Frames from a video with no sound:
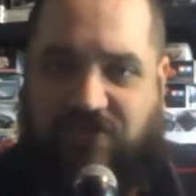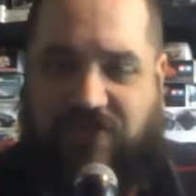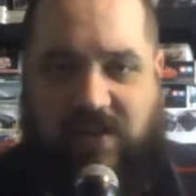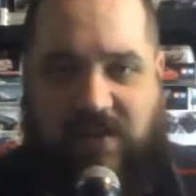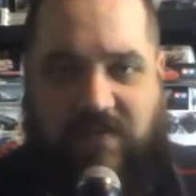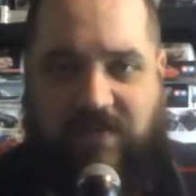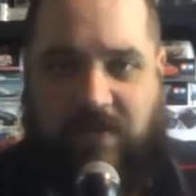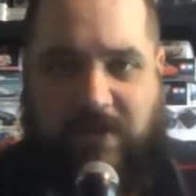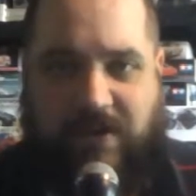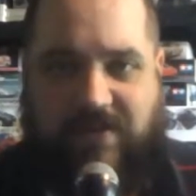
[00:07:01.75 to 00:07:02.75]
all of the
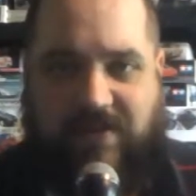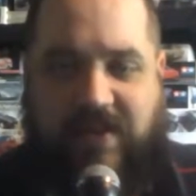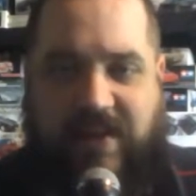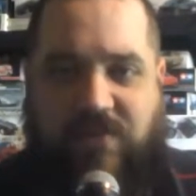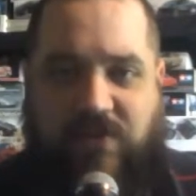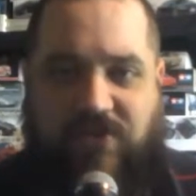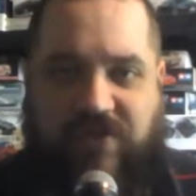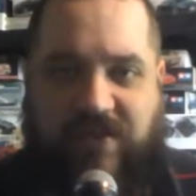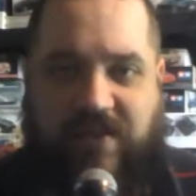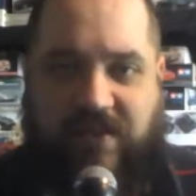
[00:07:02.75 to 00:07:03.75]
parts and gave you a
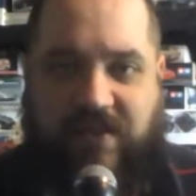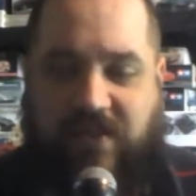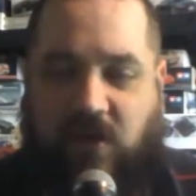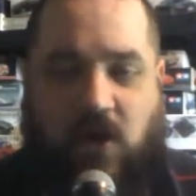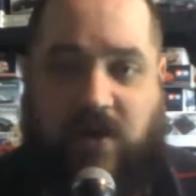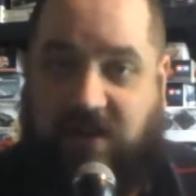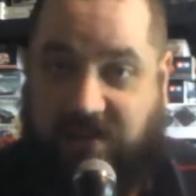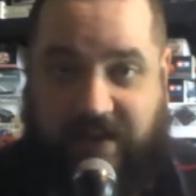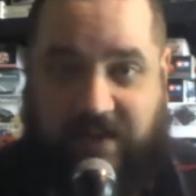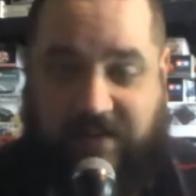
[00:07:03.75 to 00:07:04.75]
sheet. They're all
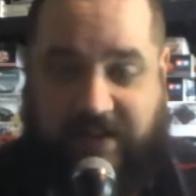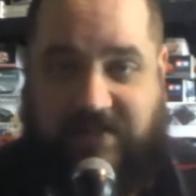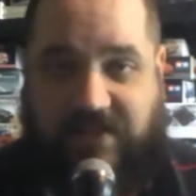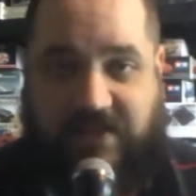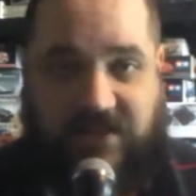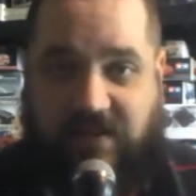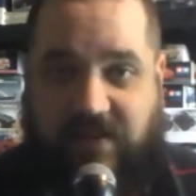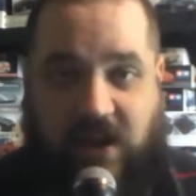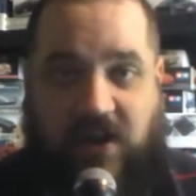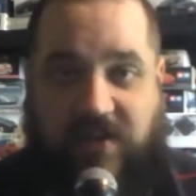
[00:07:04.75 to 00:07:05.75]
clear, like I said, they're
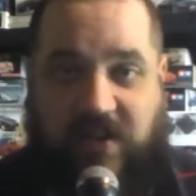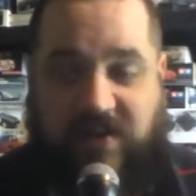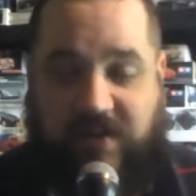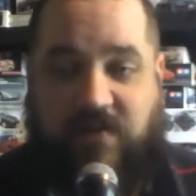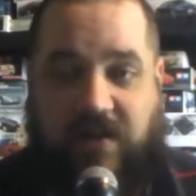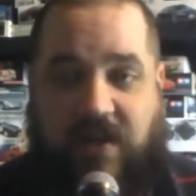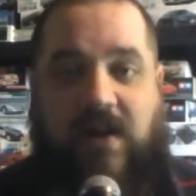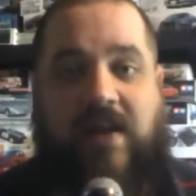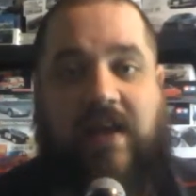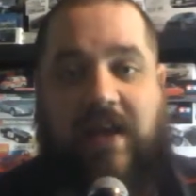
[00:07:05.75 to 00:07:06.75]
literally on the clear runner,
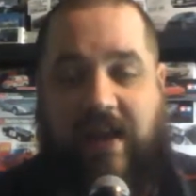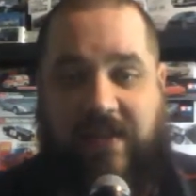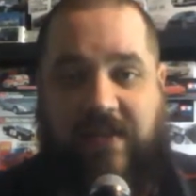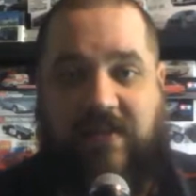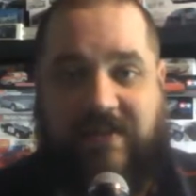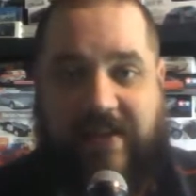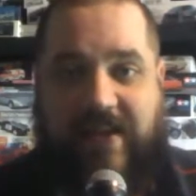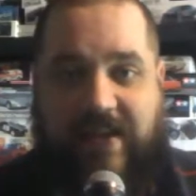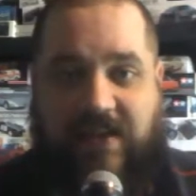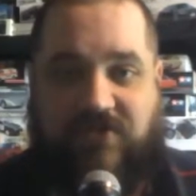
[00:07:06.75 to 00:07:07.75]
and then the
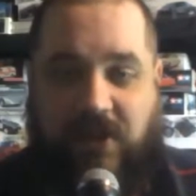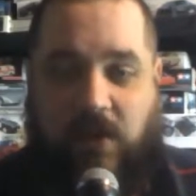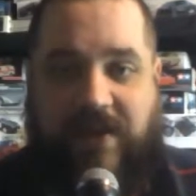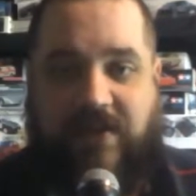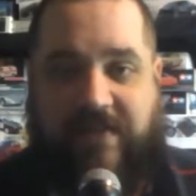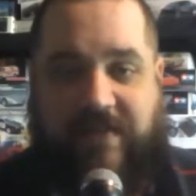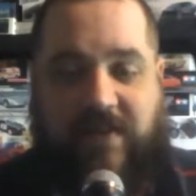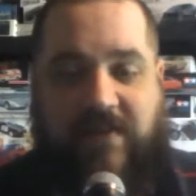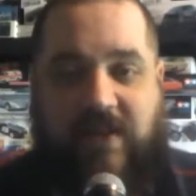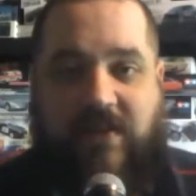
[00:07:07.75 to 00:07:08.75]
decals go into
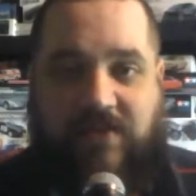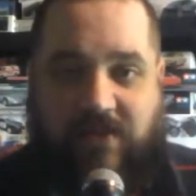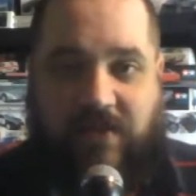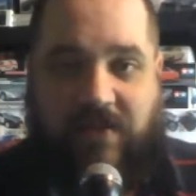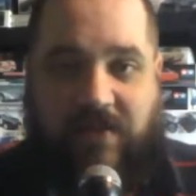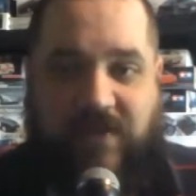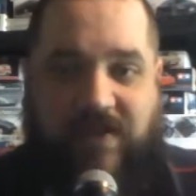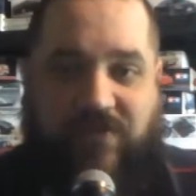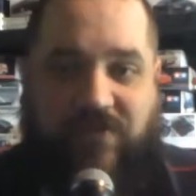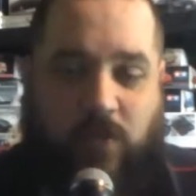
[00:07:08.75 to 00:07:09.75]
there. So
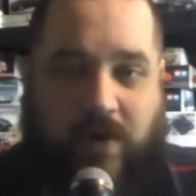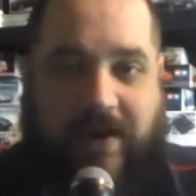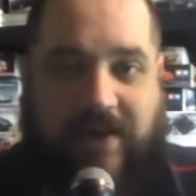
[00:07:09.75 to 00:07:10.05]
if you're